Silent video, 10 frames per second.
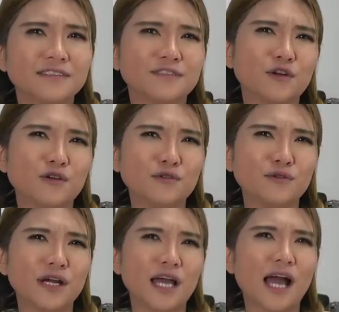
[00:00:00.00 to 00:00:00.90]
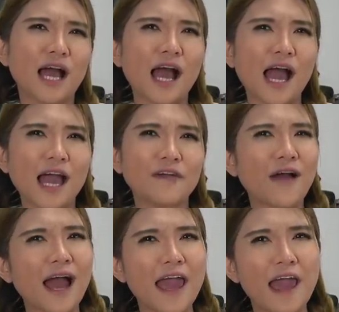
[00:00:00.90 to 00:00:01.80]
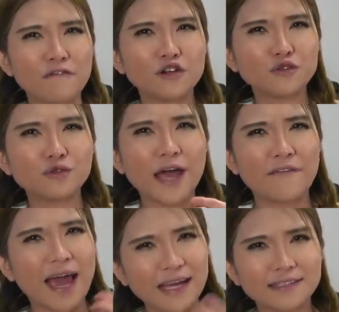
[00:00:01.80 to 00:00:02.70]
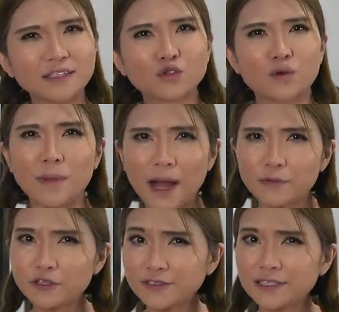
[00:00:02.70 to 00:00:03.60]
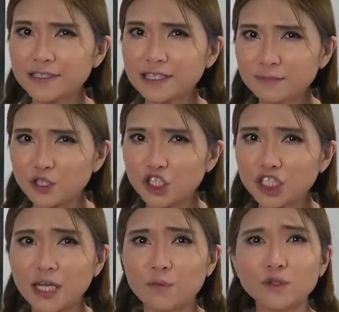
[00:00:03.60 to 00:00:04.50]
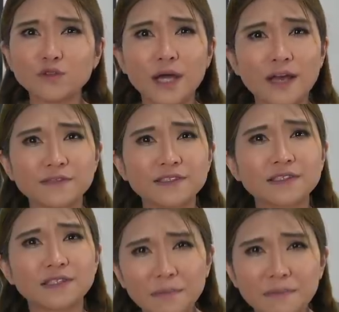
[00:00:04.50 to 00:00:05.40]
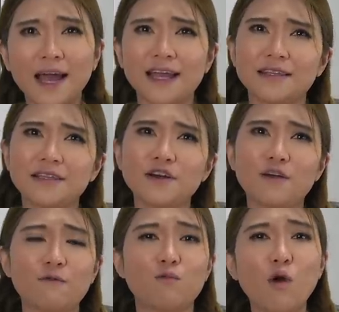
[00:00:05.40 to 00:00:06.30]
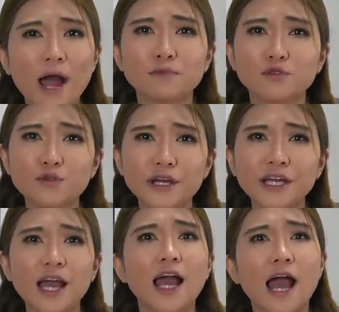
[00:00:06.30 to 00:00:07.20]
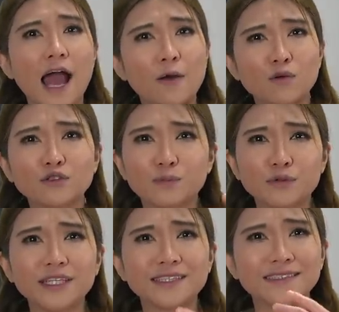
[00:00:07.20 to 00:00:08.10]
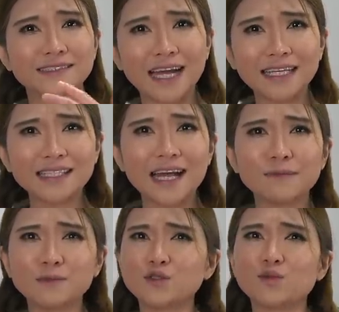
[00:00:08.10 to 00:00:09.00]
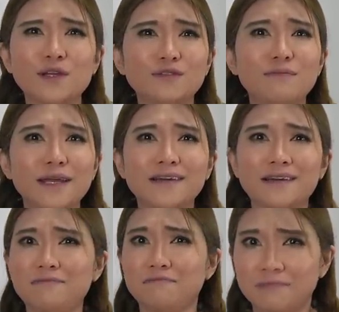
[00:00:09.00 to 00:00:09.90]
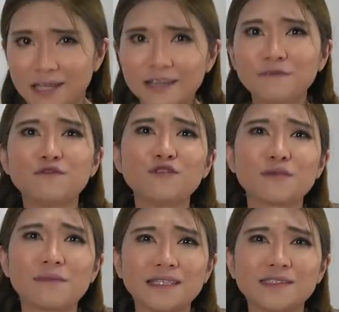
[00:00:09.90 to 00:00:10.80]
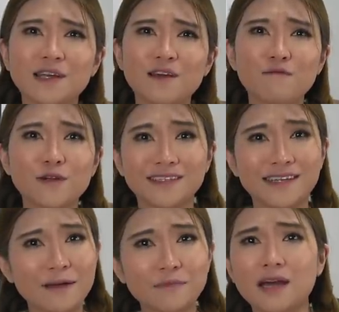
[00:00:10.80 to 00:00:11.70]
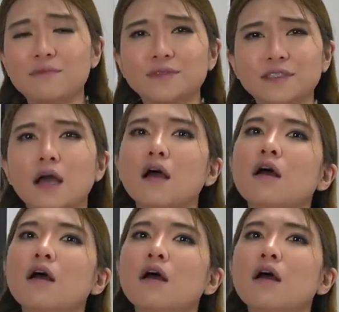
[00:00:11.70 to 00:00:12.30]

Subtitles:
is though, if I ever do have access to a proper CNC machine, I want to have some idea of what I'm doing. I want to put in a study time so I don't make a complete fool of myself when the time comes.